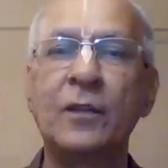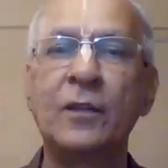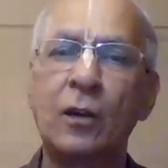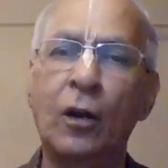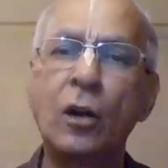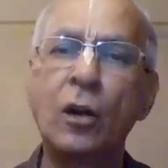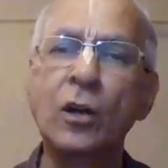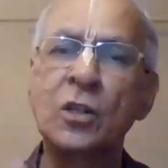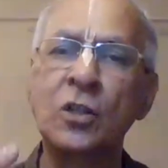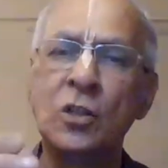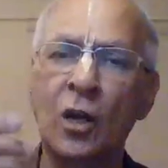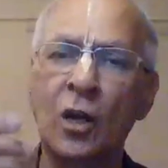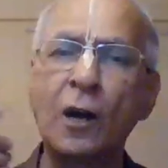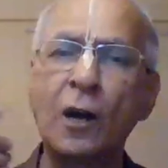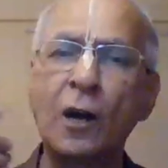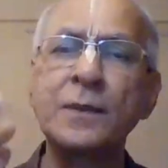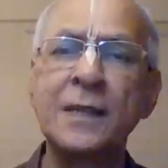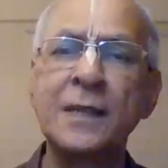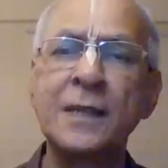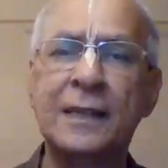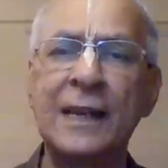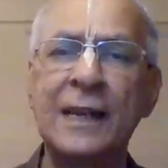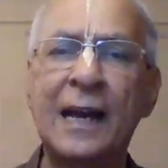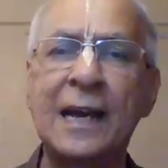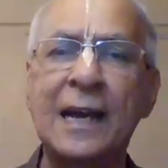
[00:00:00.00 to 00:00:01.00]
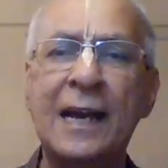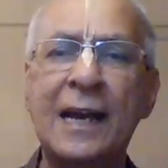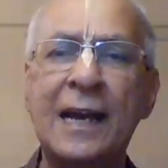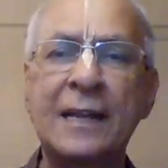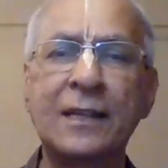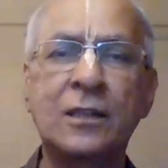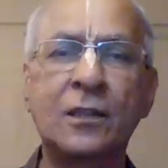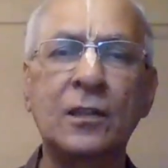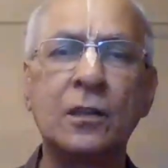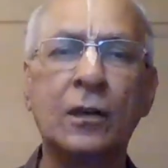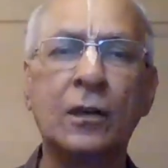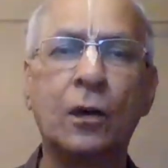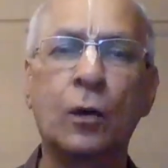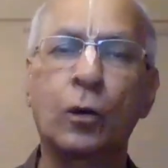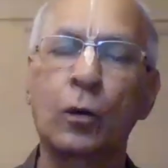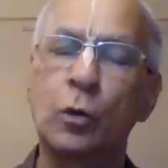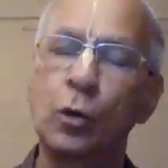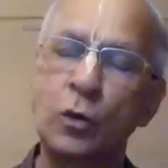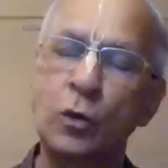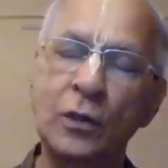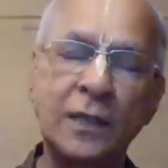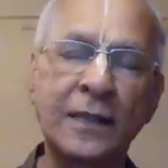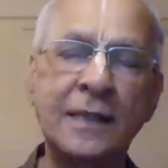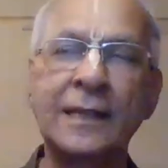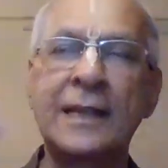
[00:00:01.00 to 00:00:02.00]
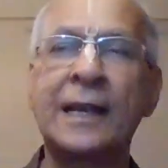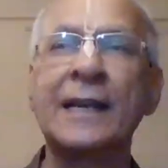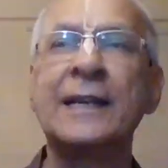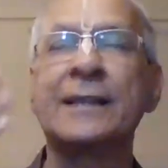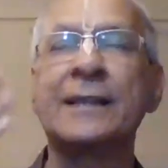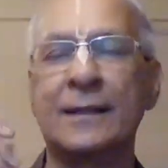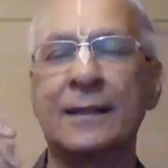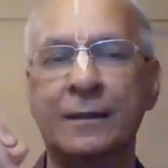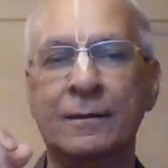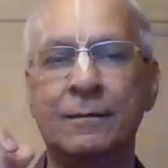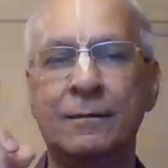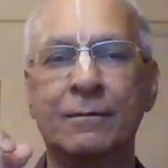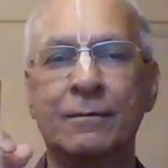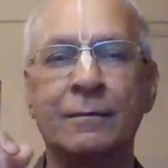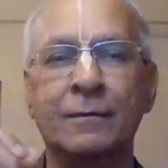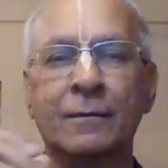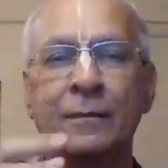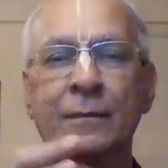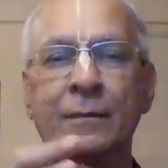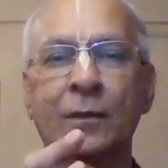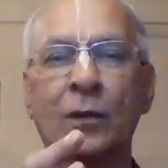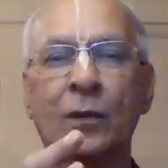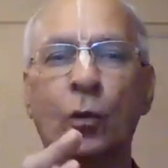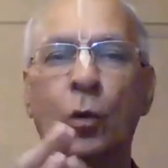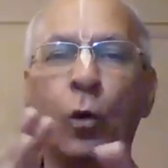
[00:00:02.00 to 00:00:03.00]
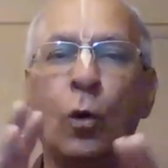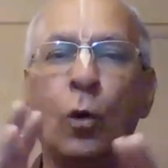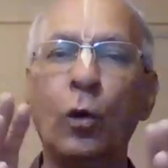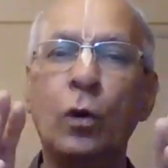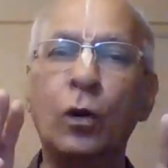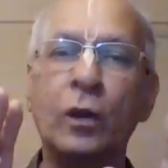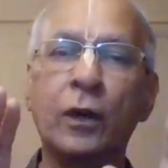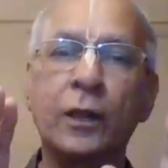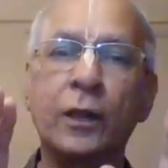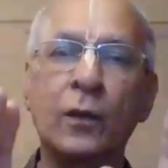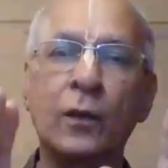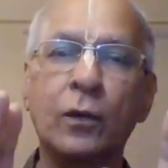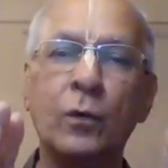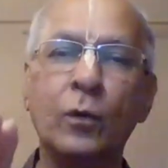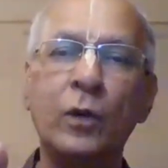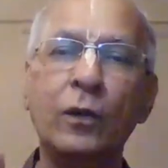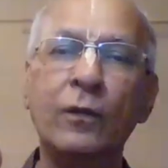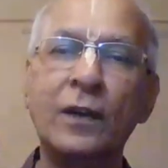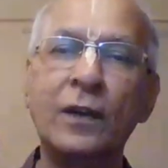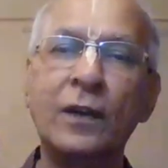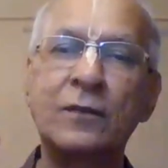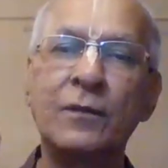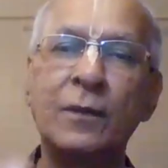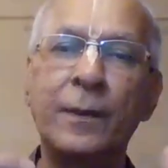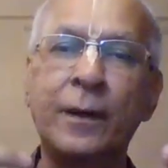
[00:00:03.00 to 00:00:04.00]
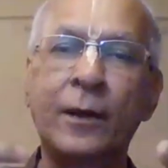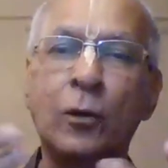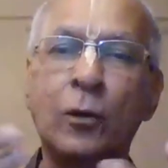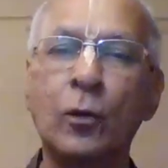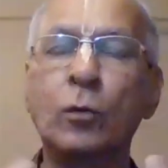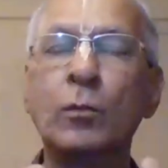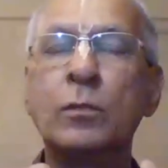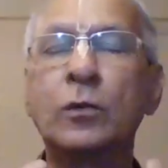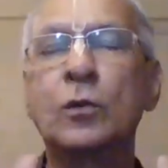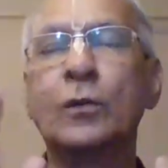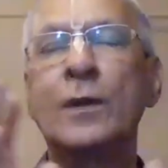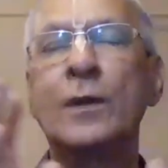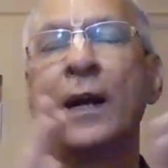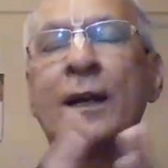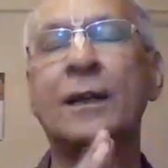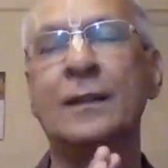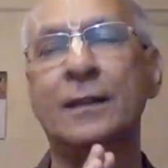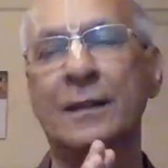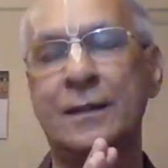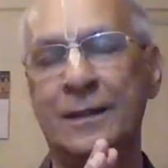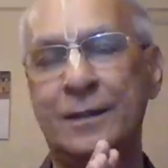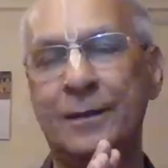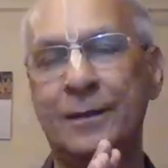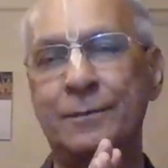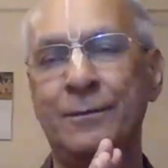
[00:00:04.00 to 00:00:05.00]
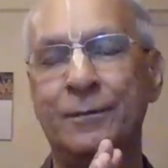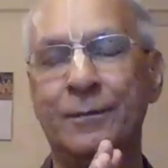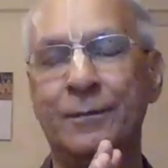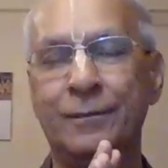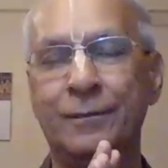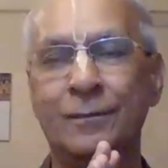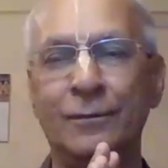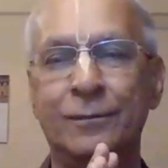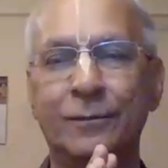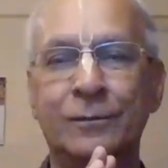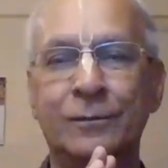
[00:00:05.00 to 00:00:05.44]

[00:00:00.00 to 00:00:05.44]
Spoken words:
If the Lord stops his glance or closes his eyes, whole universe will be doomed to darkness.